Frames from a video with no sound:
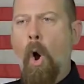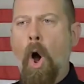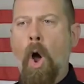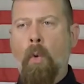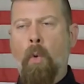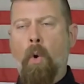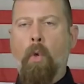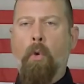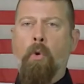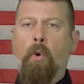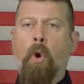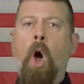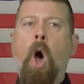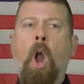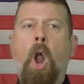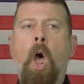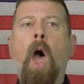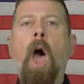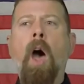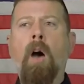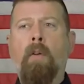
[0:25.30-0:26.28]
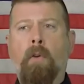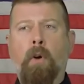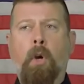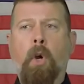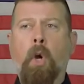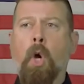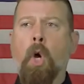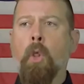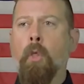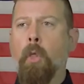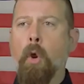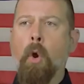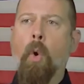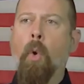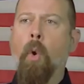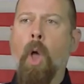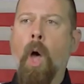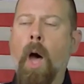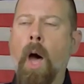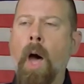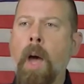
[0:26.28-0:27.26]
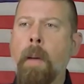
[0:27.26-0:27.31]
I'd rather not have a gun than own
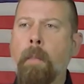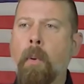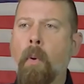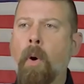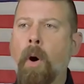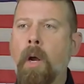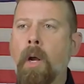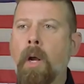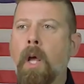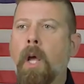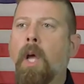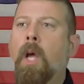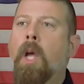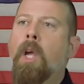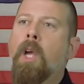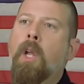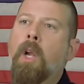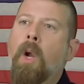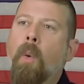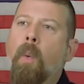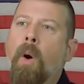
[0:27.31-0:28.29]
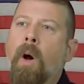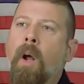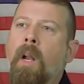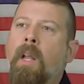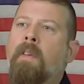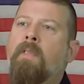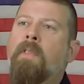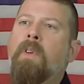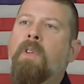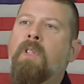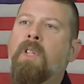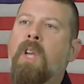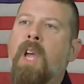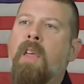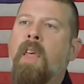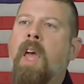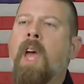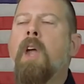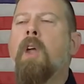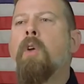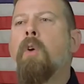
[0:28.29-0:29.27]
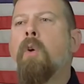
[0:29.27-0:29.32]
a high point. You know what? If you say
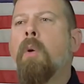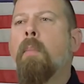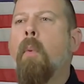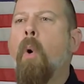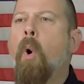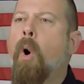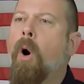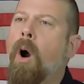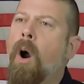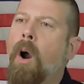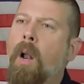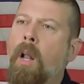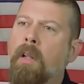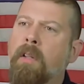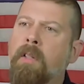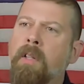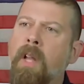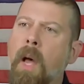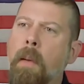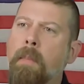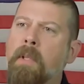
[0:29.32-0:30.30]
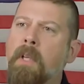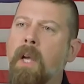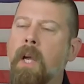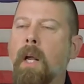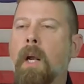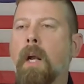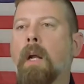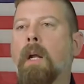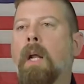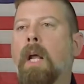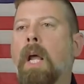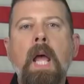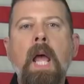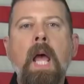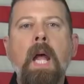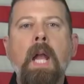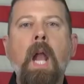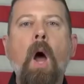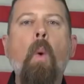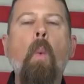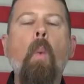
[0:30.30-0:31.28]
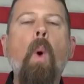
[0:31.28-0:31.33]
that, you're a moron and stop saying it.
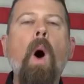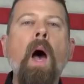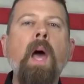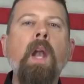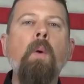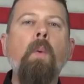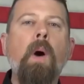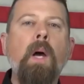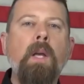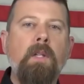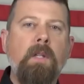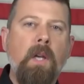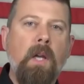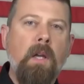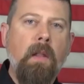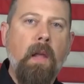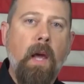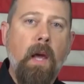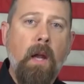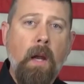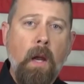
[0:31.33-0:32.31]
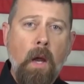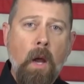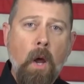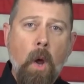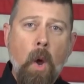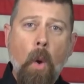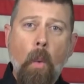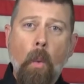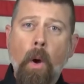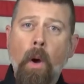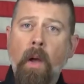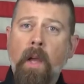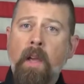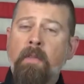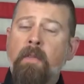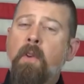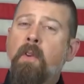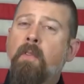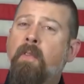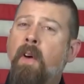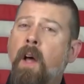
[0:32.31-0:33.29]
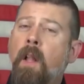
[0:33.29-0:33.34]
Now, why do I say that? Well, if
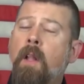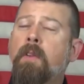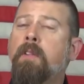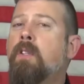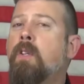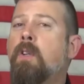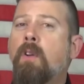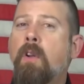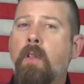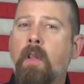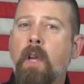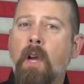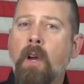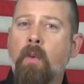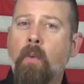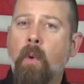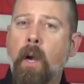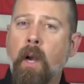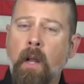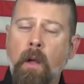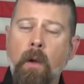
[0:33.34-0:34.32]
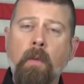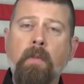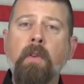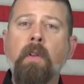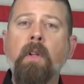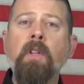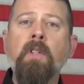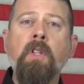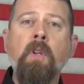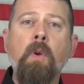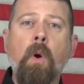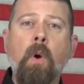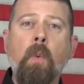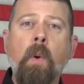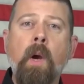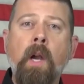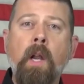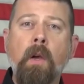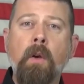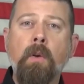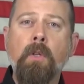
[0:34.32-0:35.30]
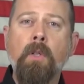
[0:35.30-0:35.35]
you follow Student of the Gun Radio, if you listen to our
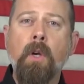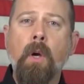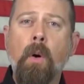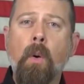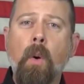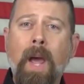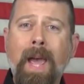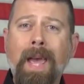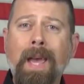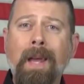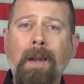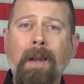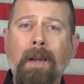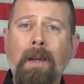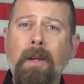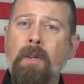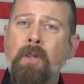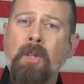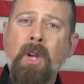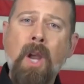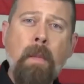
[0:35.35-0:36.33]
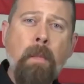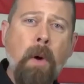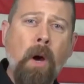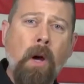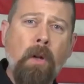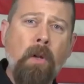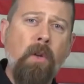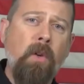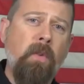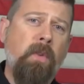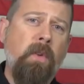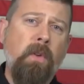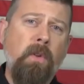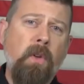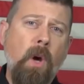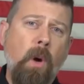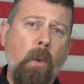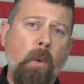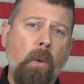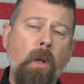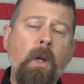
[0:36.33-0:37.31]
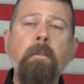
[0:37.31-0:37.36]
radio show, and shame on you if you
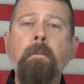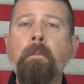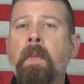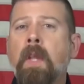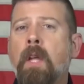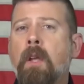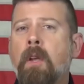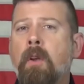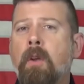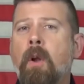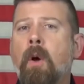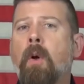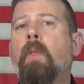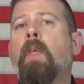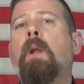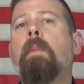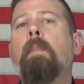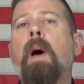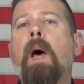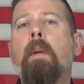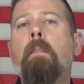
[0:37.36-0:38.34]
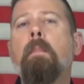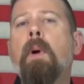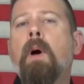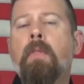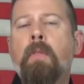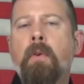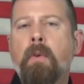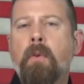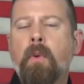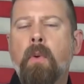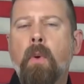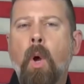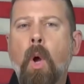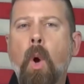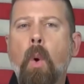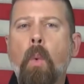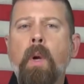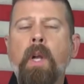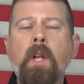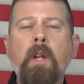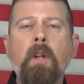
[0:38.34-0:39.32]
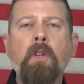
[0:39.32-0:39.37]
don't, you know that about a month or two ago,
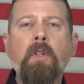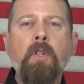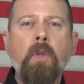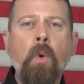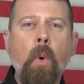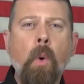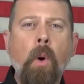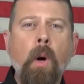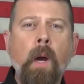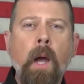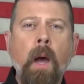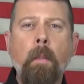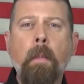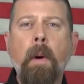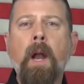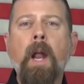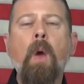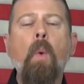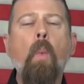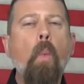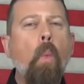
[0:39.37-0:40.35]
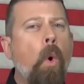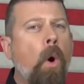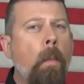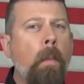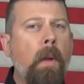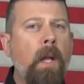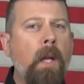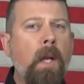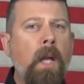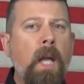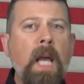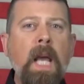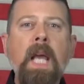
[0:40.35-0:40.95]
we did a story about a woman